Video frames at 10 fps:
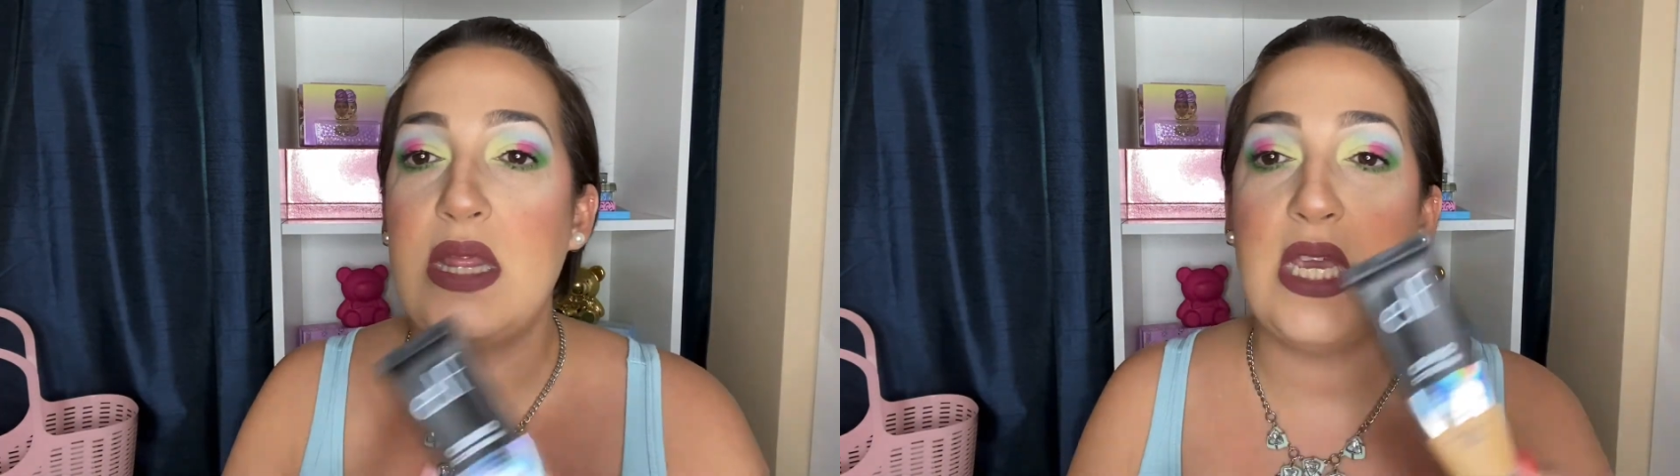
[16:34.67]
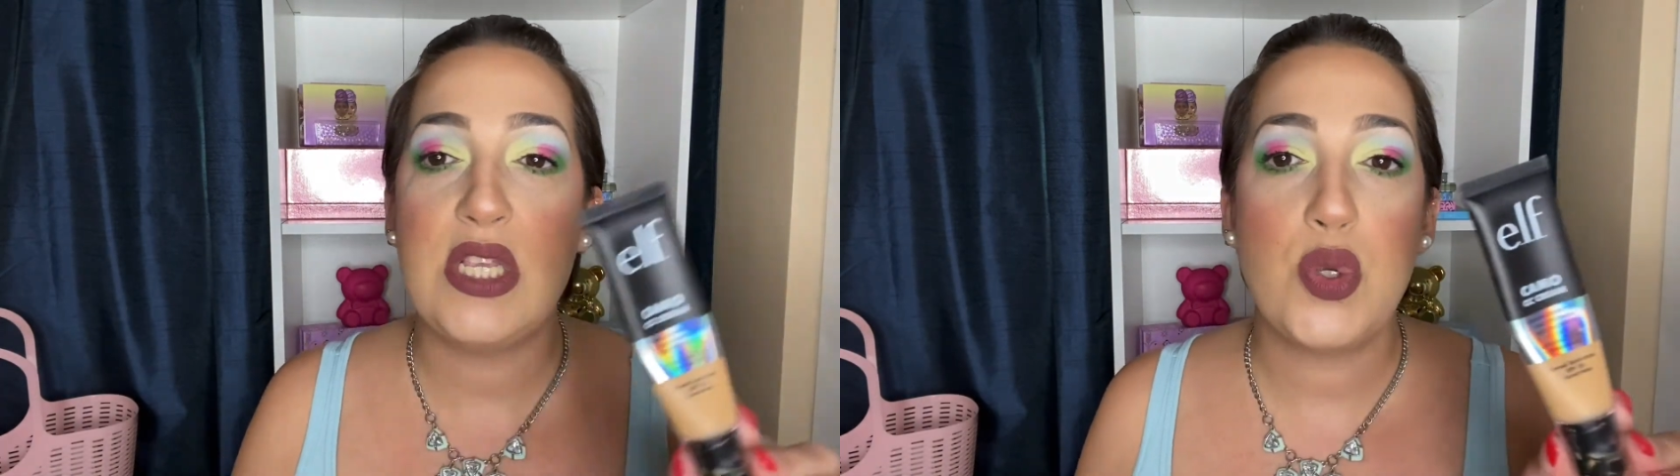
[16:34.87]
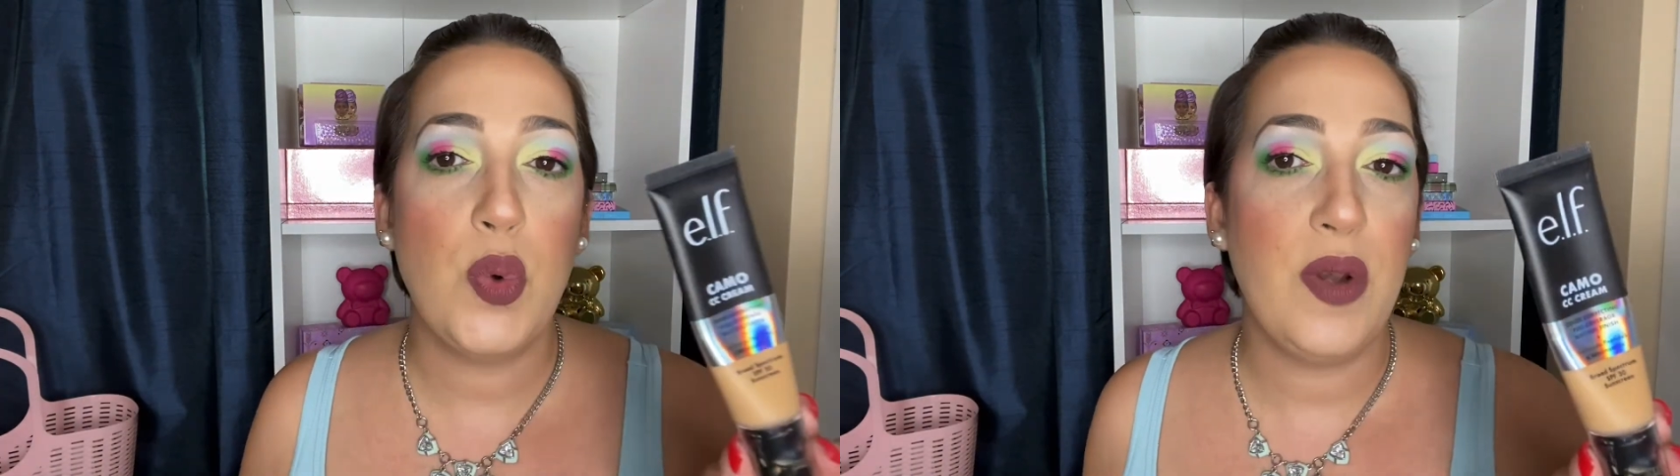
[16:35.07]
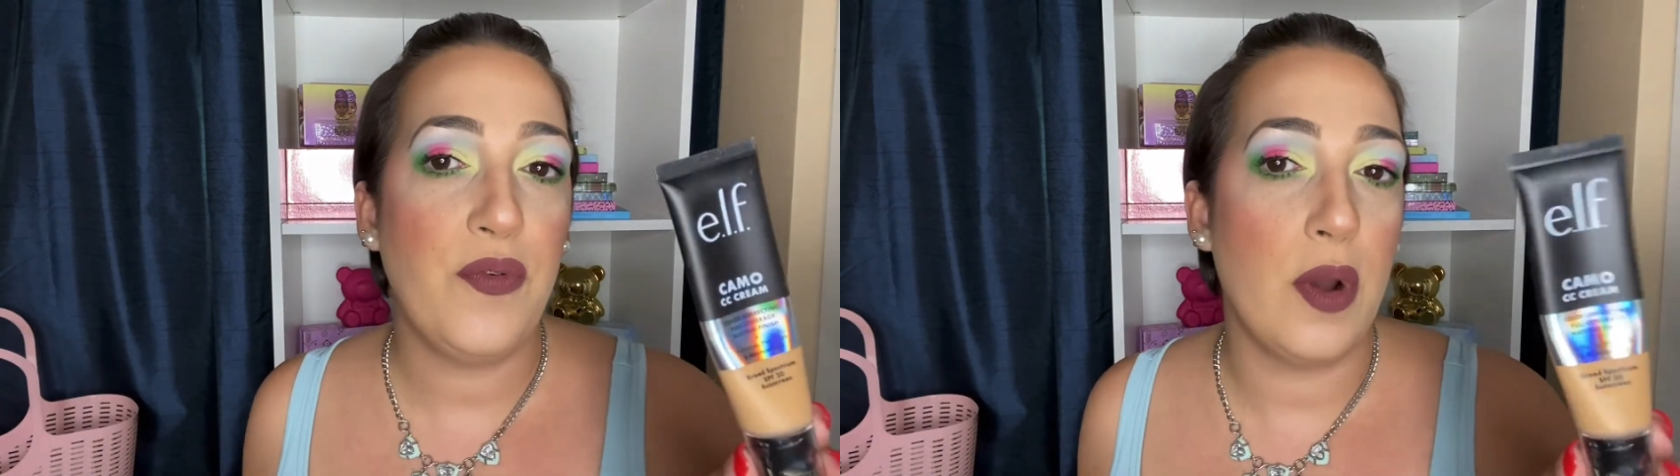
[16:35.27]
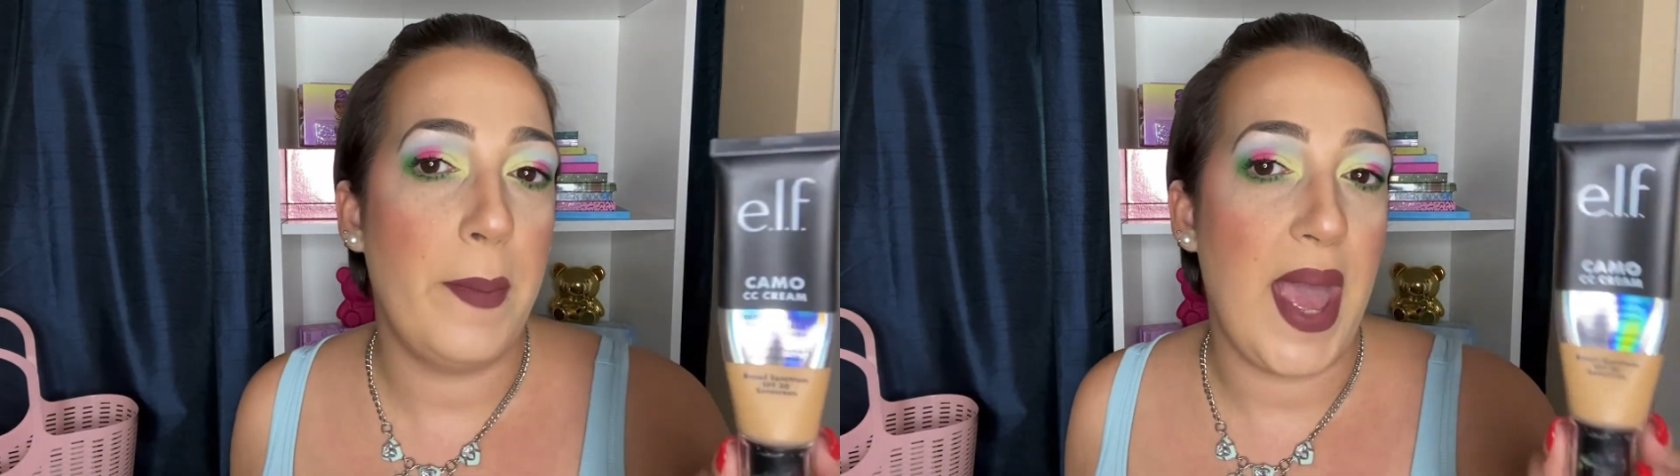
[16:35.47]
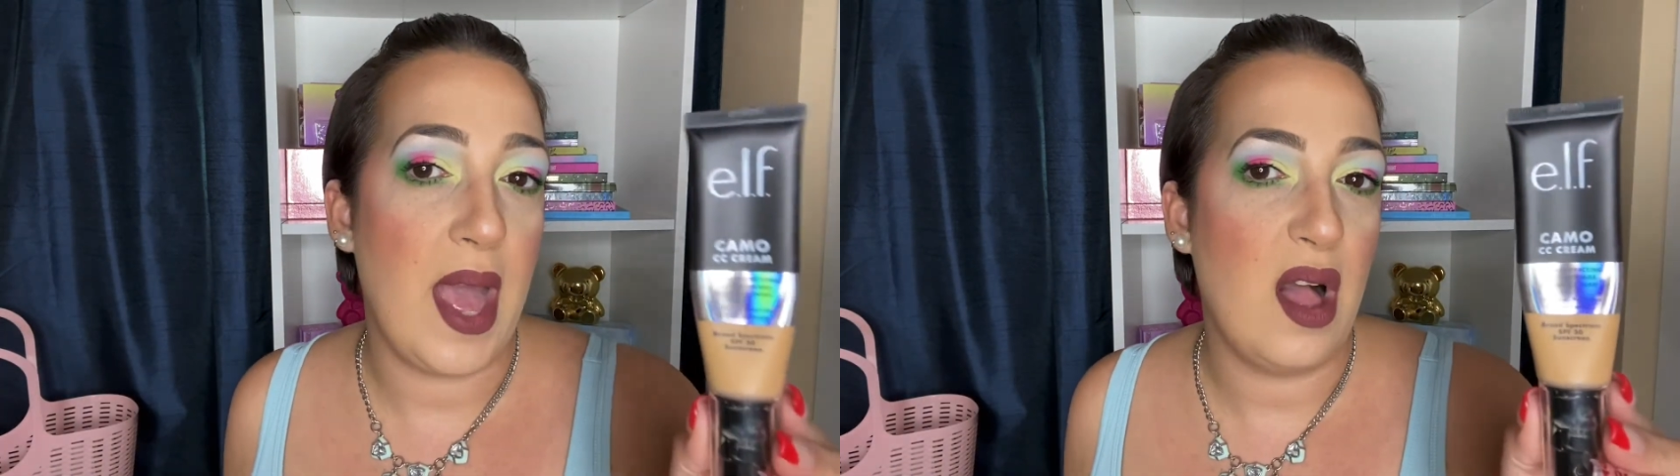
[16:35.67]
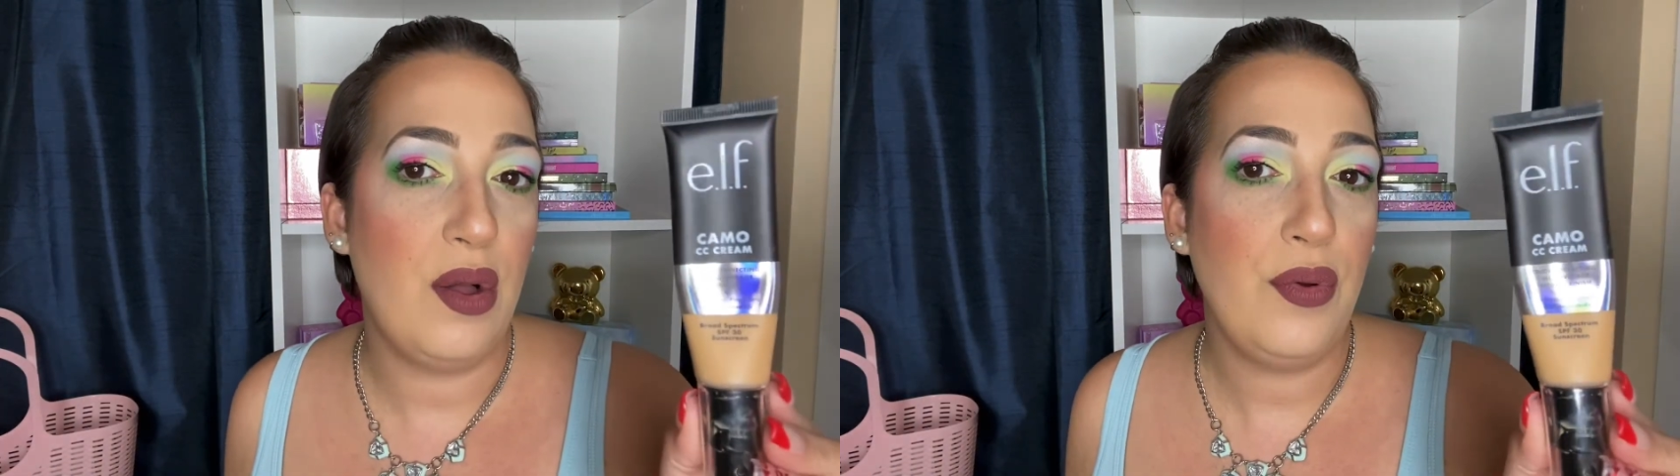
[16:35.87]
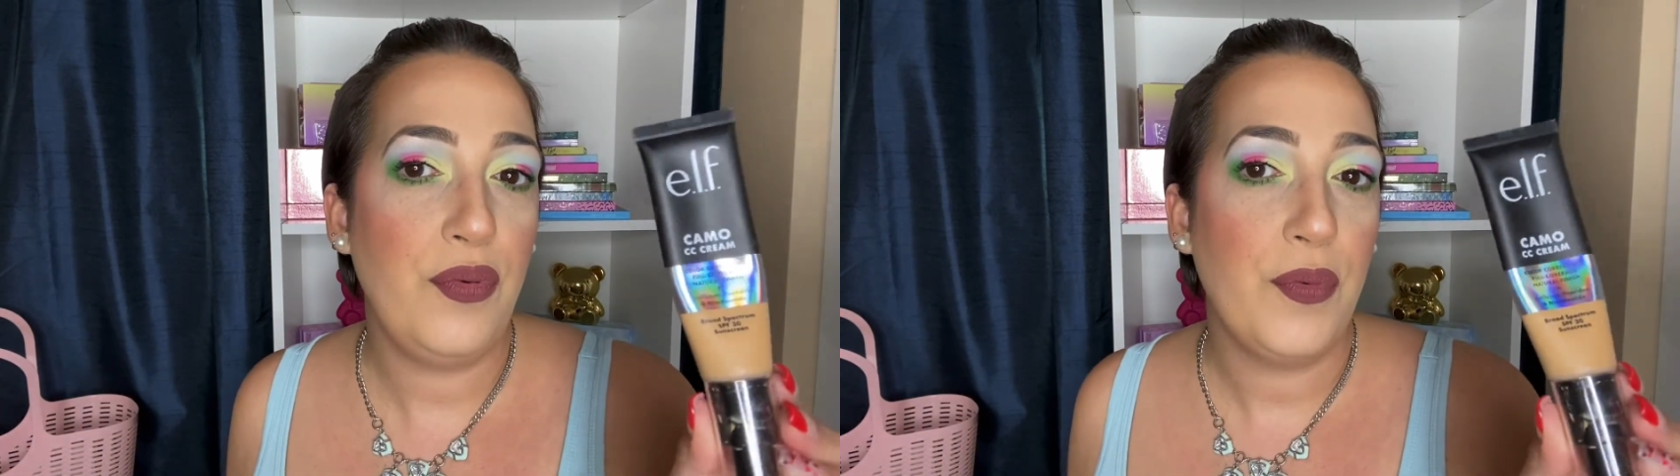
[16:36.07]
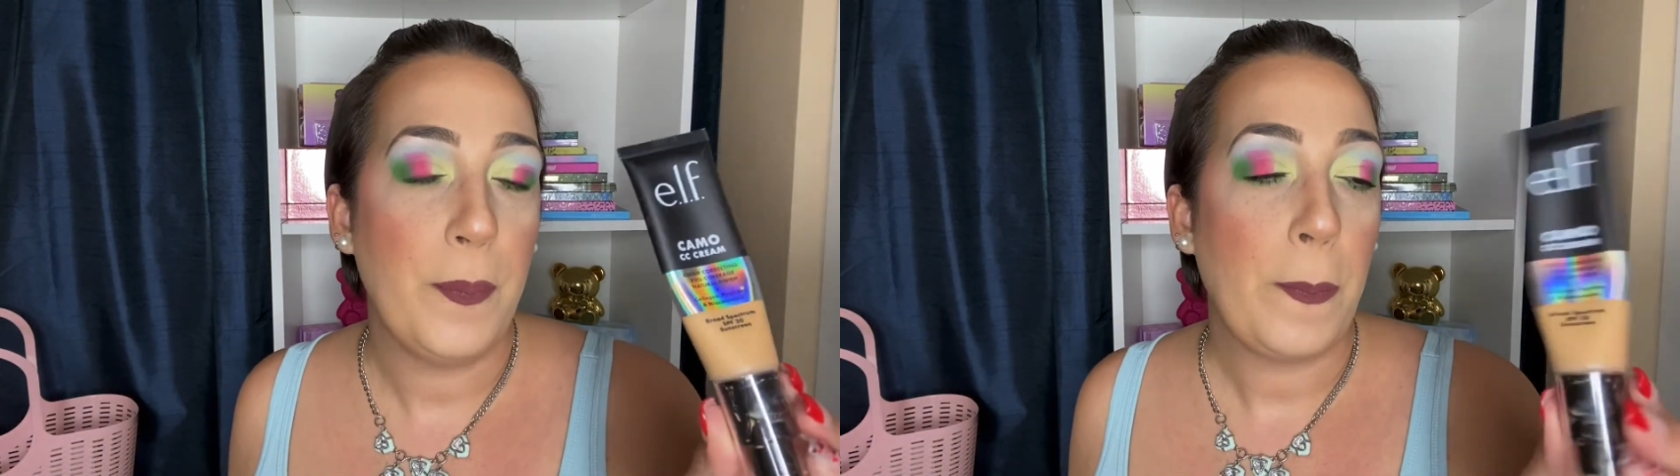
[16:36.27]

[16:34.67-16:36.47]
this one from e.l.f.,